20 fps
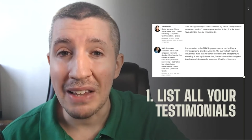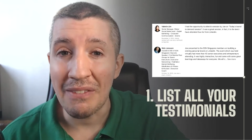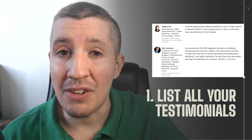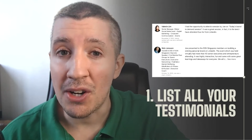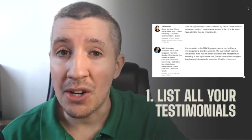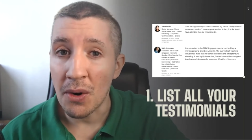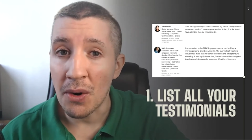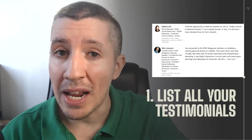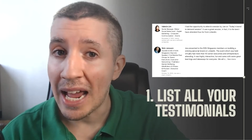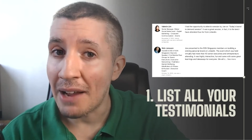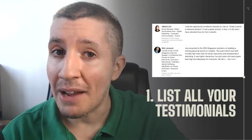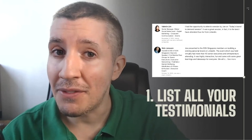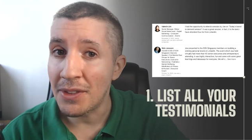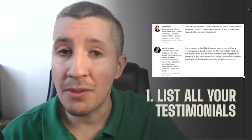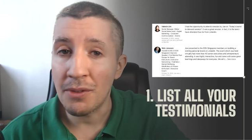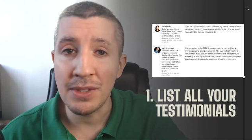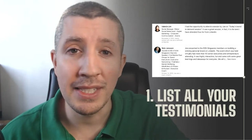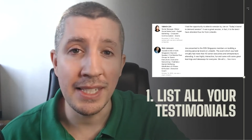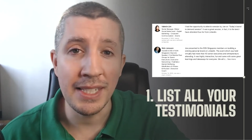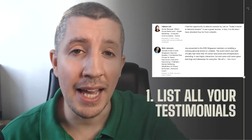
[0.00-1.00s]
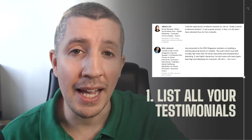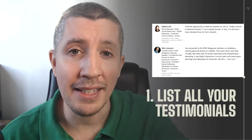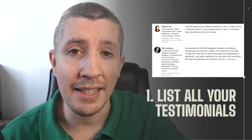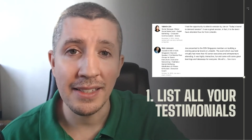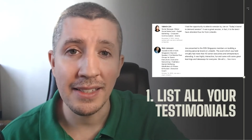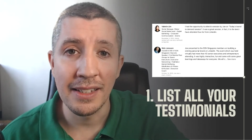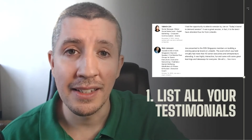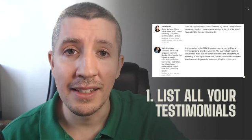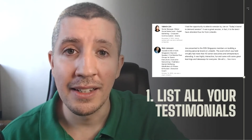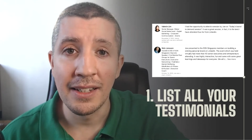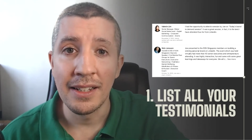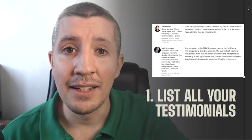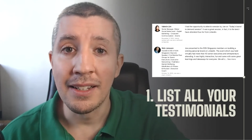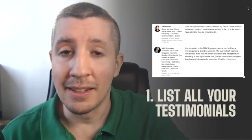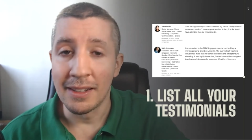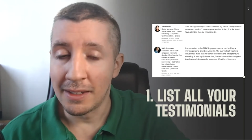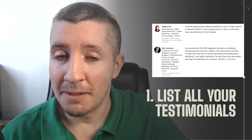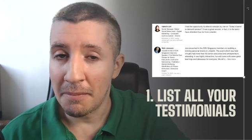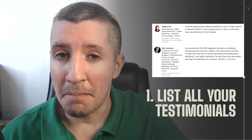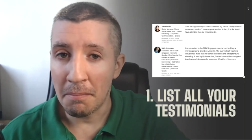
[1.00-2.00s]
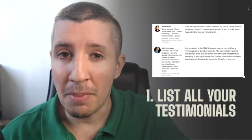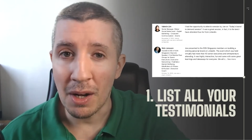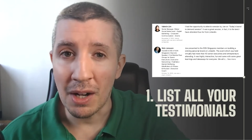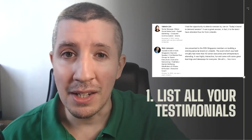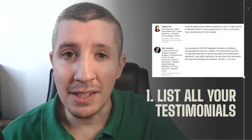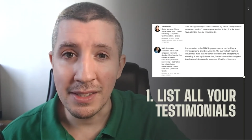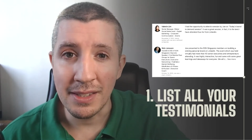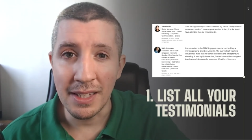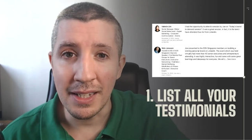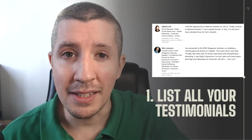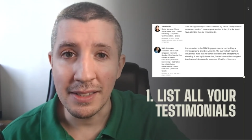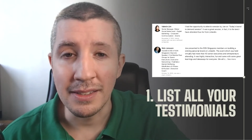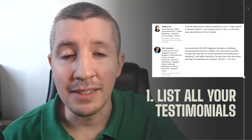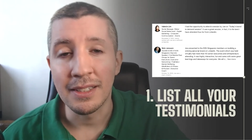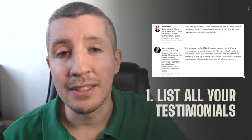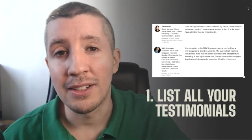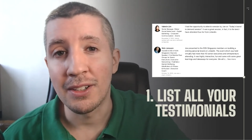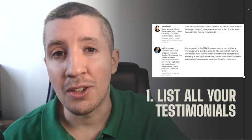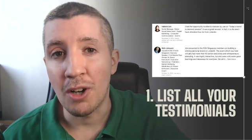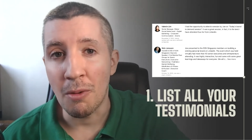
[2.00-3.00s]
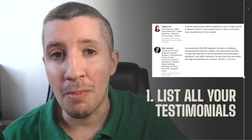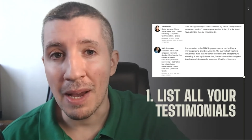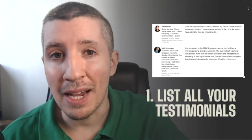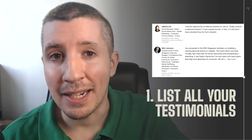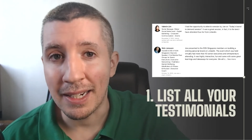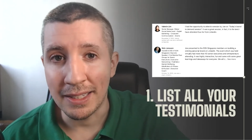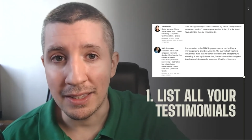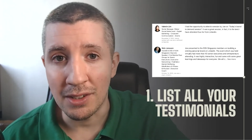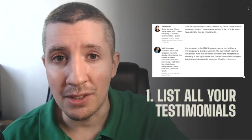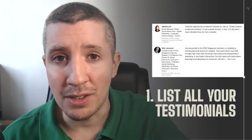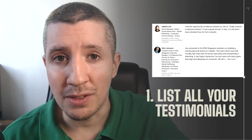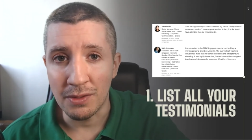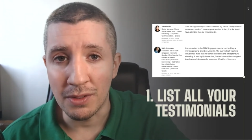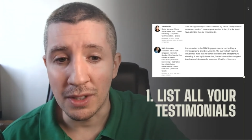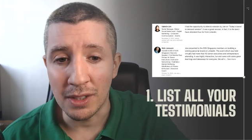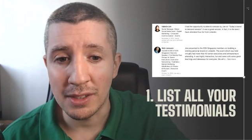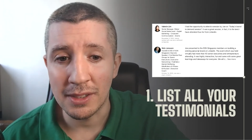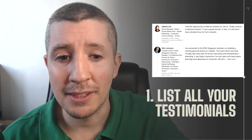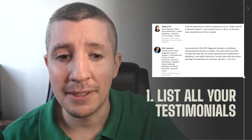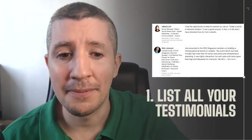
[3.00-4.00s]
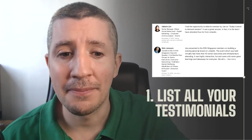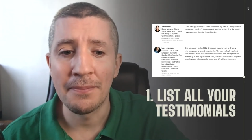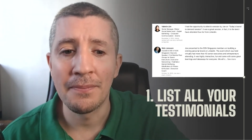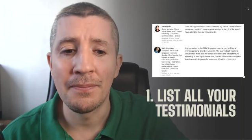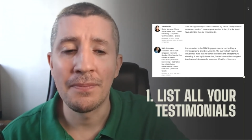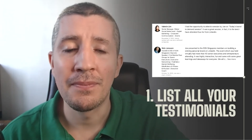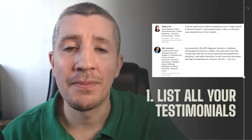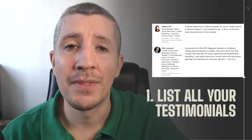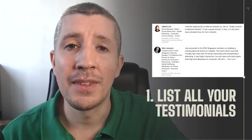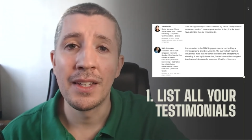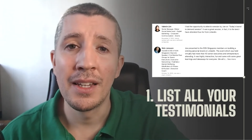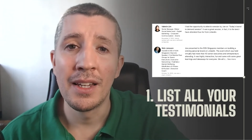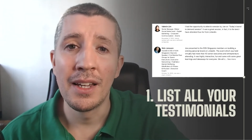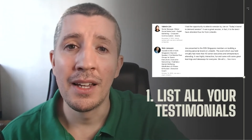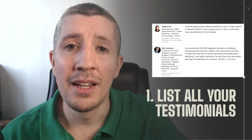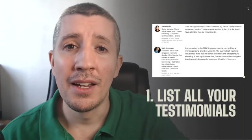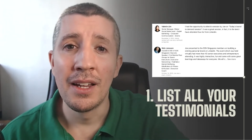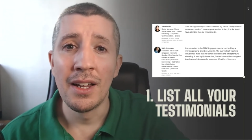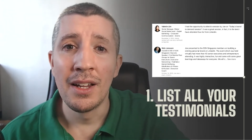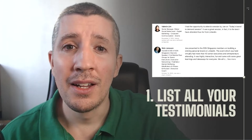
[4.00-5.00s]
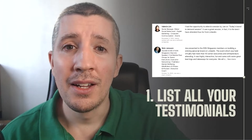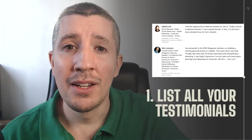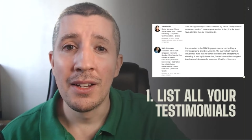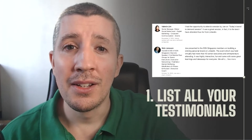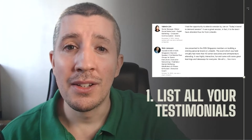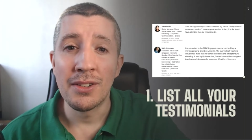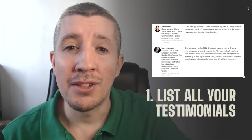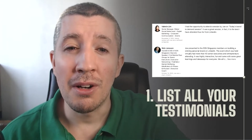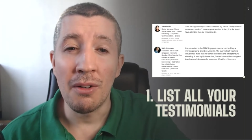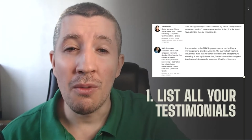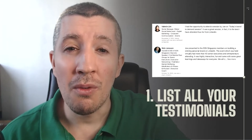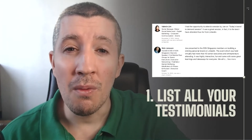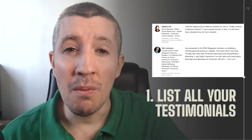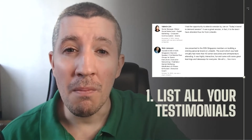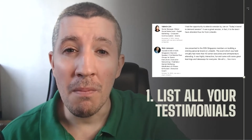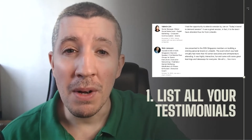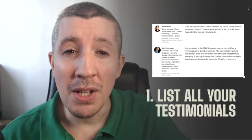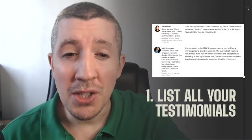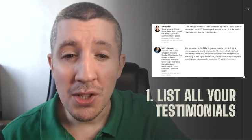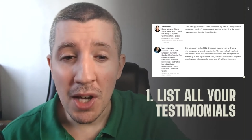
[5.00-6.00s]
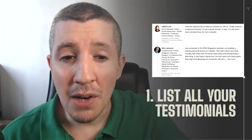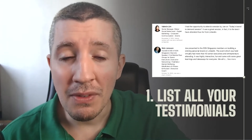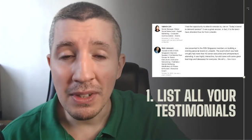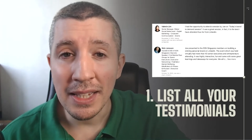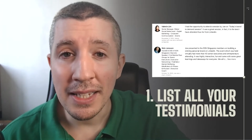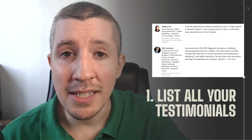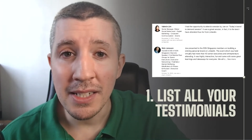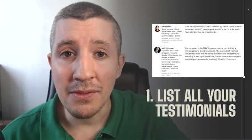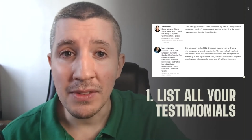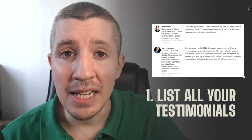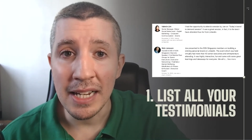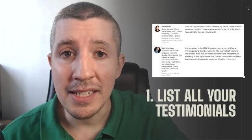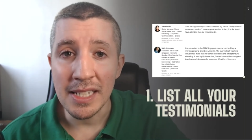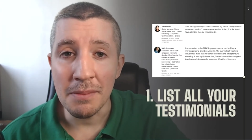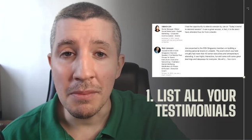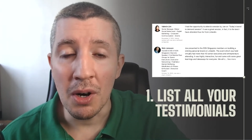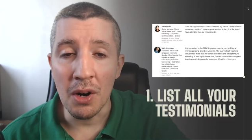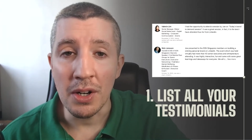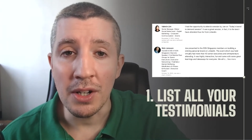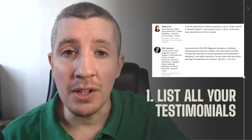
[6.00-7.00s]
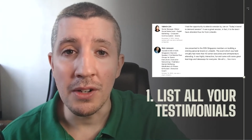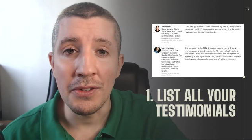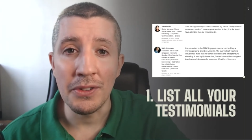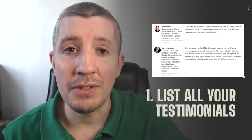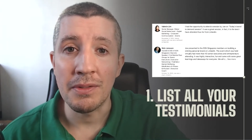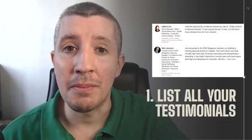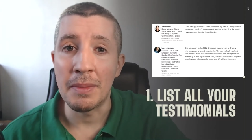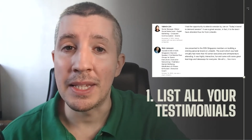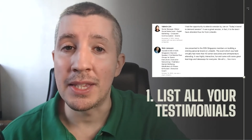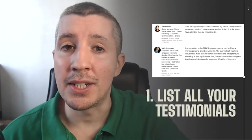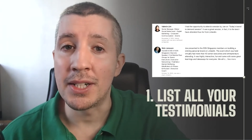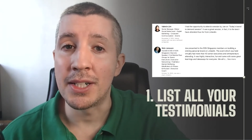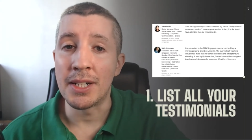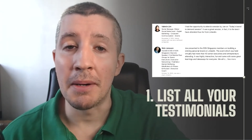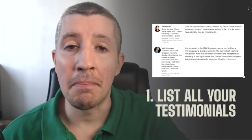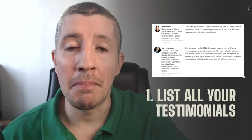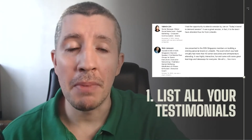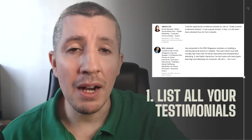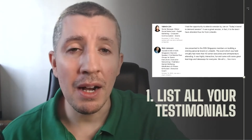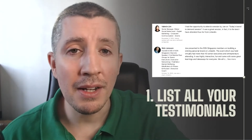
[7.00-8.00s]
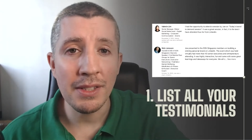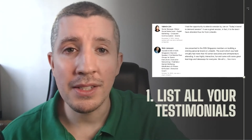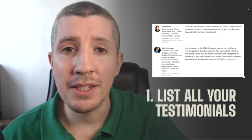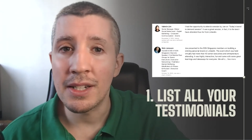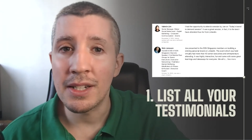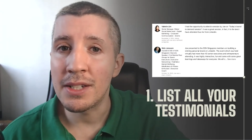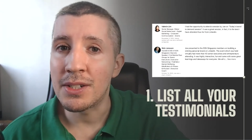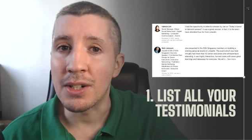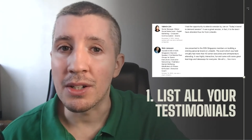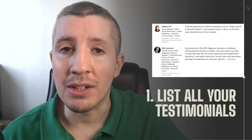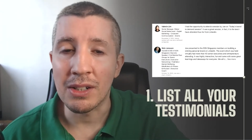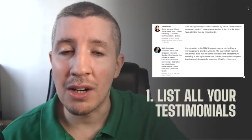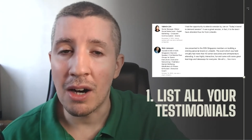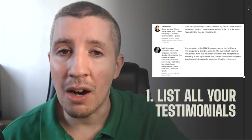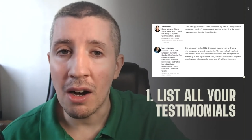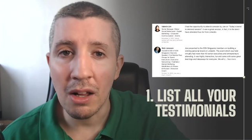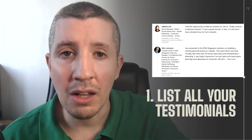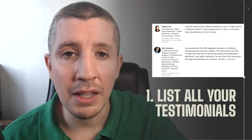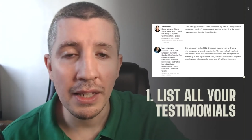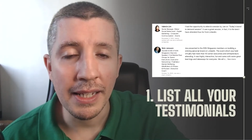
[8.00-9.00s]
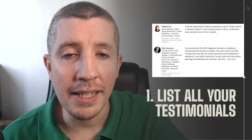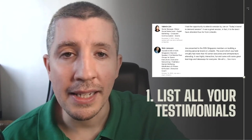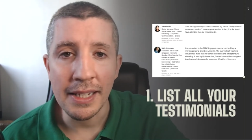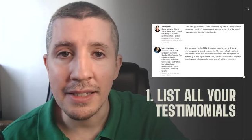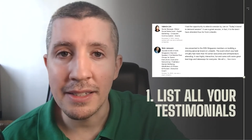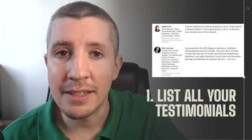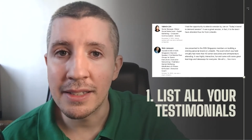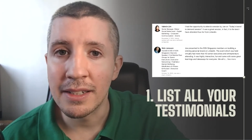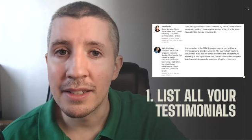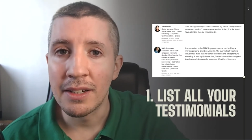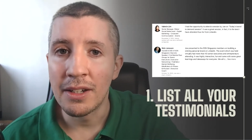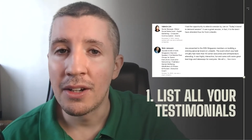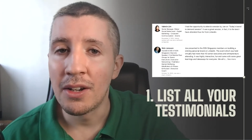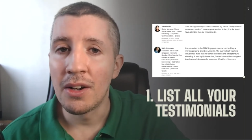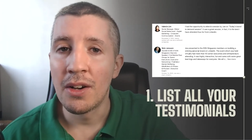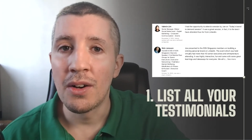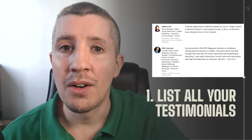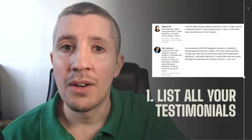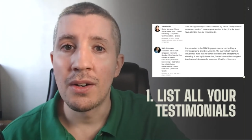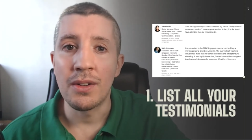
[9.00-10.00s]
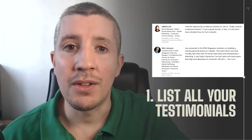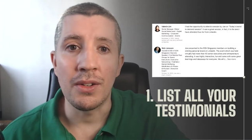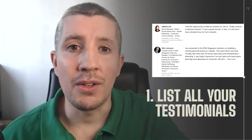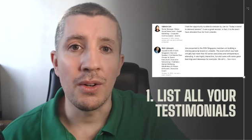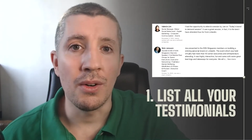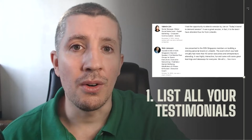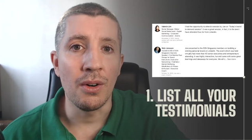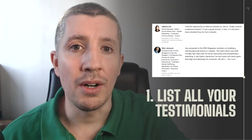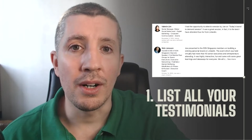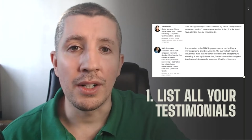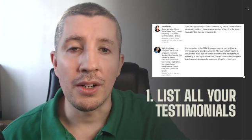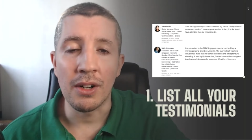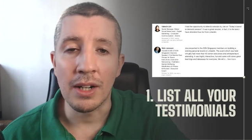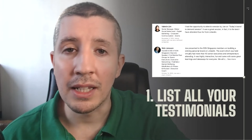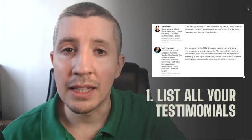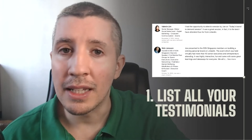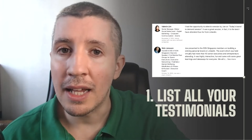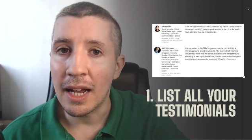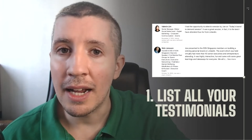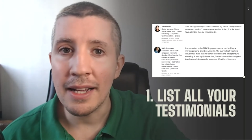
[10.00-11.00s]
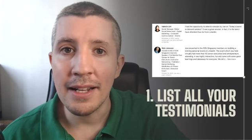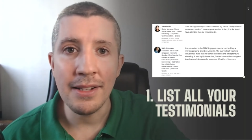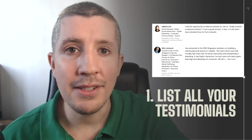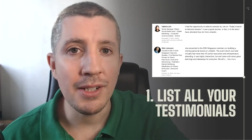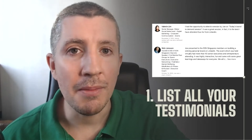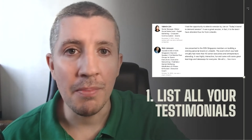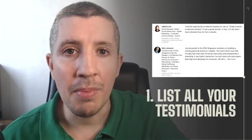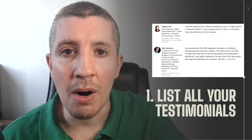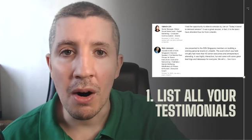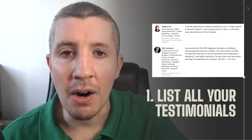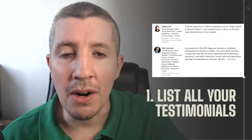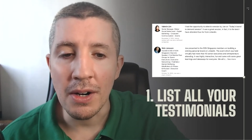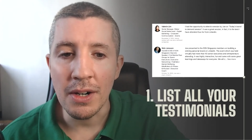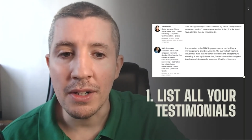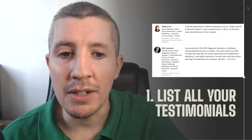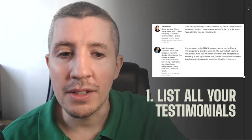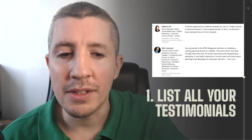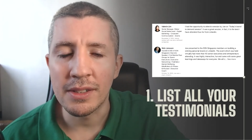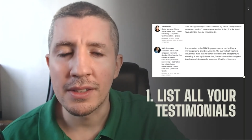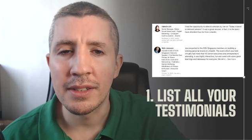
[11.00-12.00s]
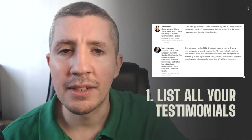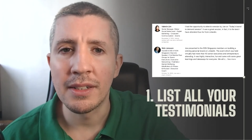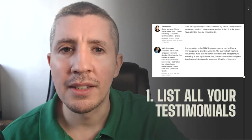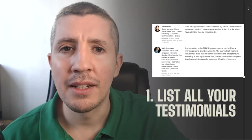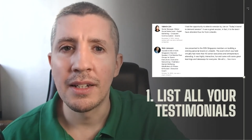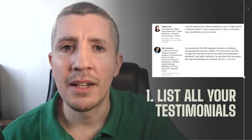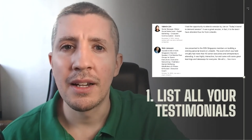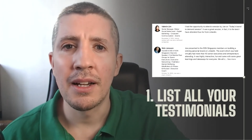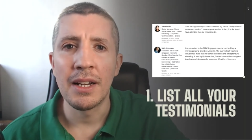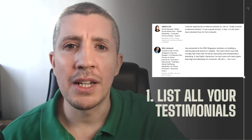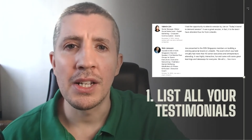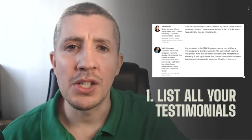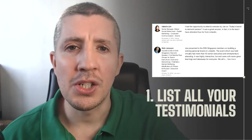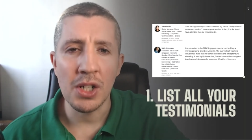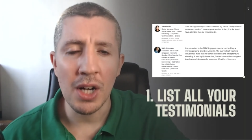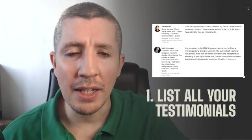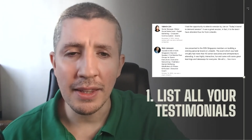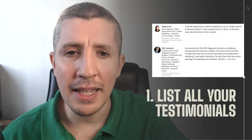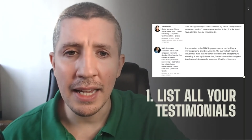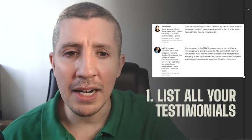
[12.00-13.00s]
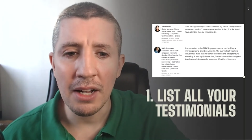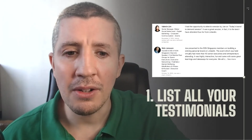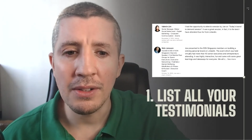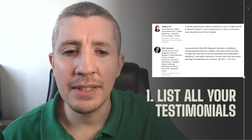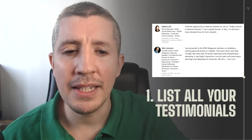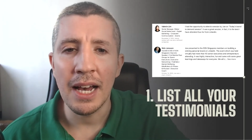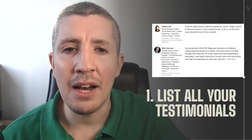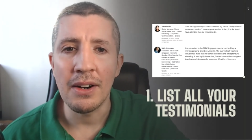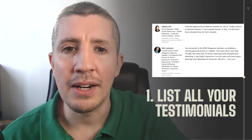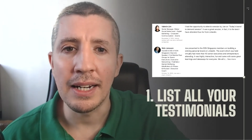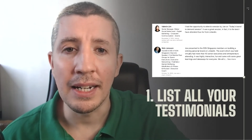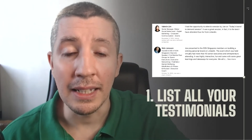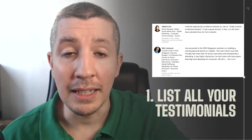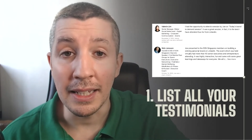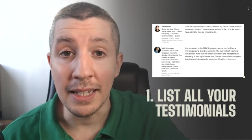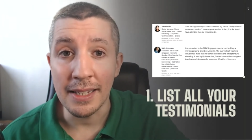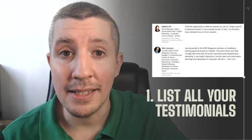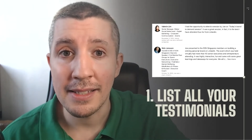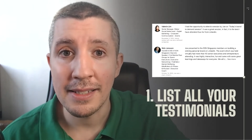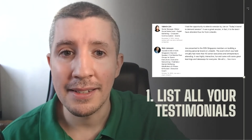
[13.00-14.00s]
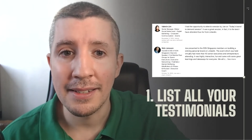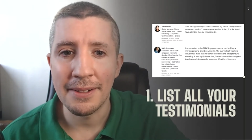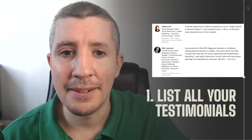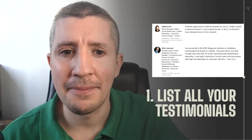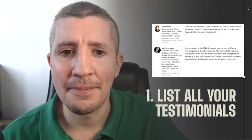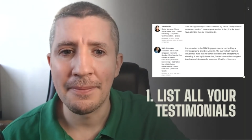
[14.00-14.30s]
If you don't have those yet, pause this, go back and get those first. So once you have a list of testimonials from either your bosses, your colleagues, your clients, your partners, jot that all down in a list.